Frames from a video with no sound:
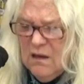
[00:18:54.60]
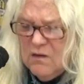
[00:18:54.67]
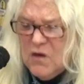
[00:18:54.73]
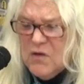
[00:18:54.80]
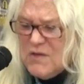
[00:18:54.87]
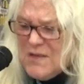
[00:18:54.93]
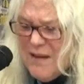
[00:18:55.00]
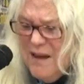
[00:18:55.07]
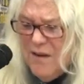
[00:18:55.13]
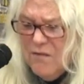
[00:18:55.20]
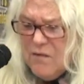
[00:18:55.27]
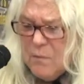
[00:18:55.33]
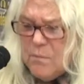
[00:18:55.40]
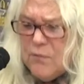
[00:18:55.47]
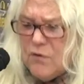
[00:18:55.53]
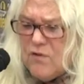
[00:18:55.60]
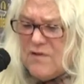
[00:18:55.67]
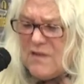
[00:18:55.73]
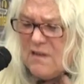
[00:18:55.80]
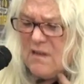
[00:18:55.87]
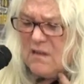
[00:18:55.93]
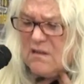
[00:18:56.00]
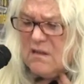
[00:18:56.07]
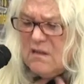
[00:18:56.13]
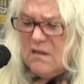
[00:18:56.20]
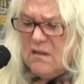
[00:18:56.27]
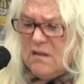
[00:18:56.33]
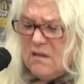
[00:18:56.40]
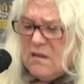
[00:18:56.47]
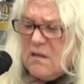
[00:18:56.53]
No sign of the bruises
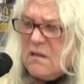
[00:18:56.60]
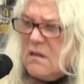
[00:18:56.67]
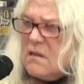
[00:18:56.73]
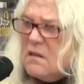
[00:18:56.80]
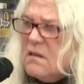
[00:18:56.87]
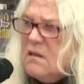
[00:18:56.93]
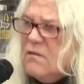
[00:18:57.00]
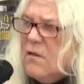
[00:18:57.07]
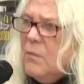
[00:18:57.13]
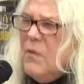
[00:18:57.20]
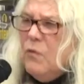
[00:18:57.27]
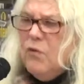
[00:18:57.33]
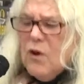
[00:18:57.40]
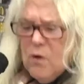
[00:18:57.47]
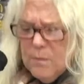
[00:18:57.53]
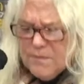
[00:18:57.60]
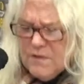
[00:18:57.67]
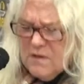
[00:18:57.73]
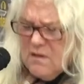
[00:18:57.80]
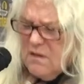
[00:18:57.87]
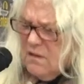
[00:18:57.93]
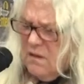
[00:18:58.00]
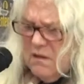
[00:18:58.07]
from the ropes.